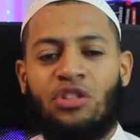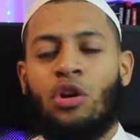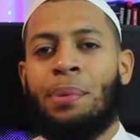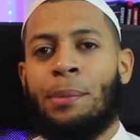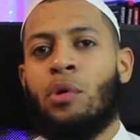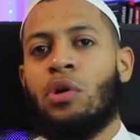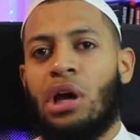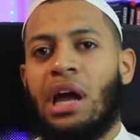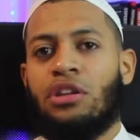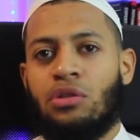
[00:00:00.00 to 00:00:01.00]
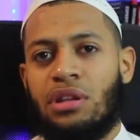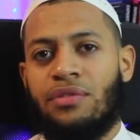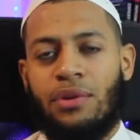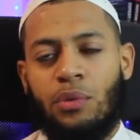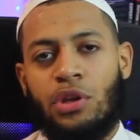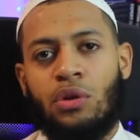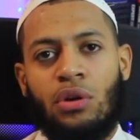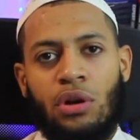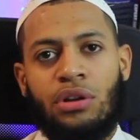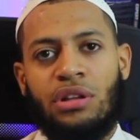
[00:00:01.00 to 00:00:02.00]
know, people will look at you different when you
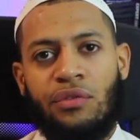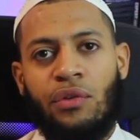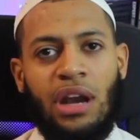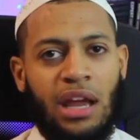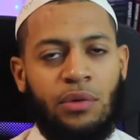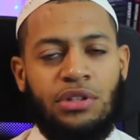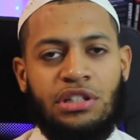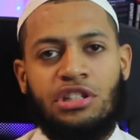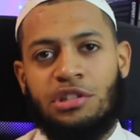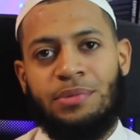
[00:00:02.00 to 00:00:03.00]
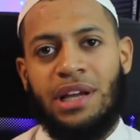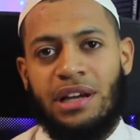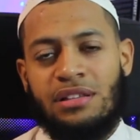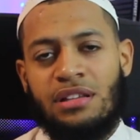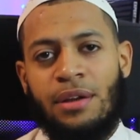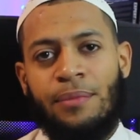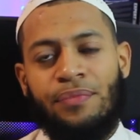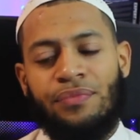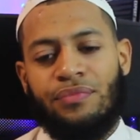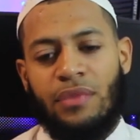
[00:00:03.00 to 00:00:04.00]
learn different languages, just because,
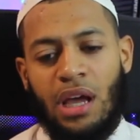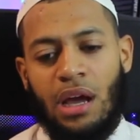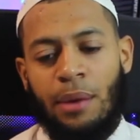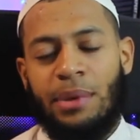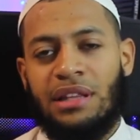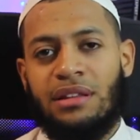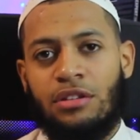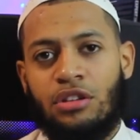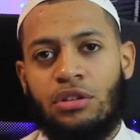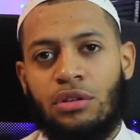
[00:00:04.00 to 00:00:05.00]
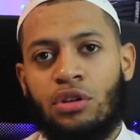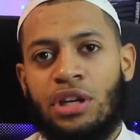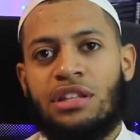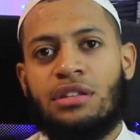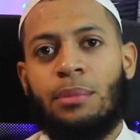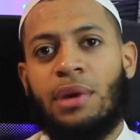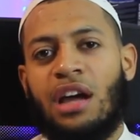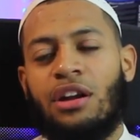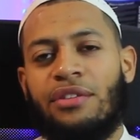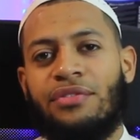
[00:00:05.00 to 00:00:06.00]
I mean, you need some
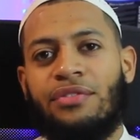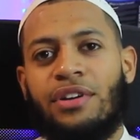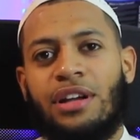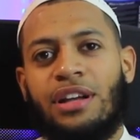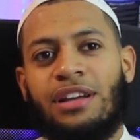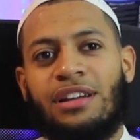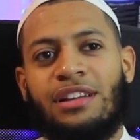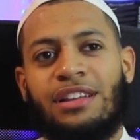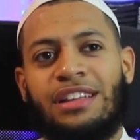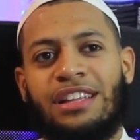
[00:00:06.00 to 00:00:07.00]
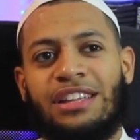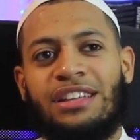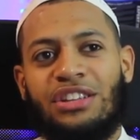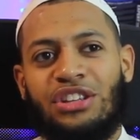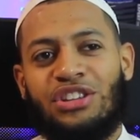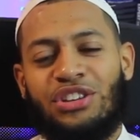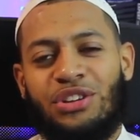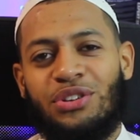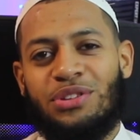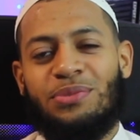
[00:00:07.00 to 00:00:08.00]
kind of,
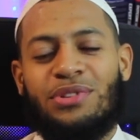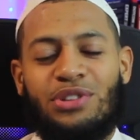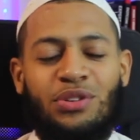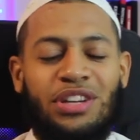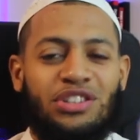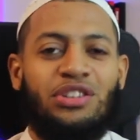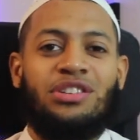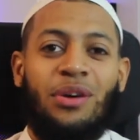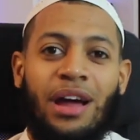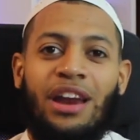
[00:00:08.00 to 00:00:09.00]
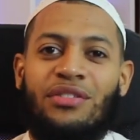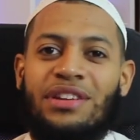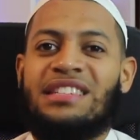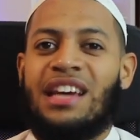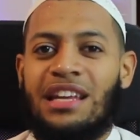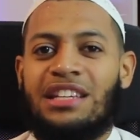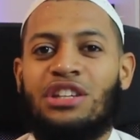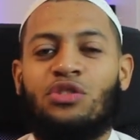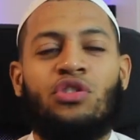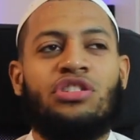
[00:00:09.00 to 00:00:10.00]
you know, you need some kind of
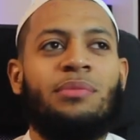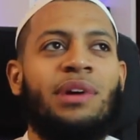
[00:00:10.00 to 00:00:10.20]
intelligence or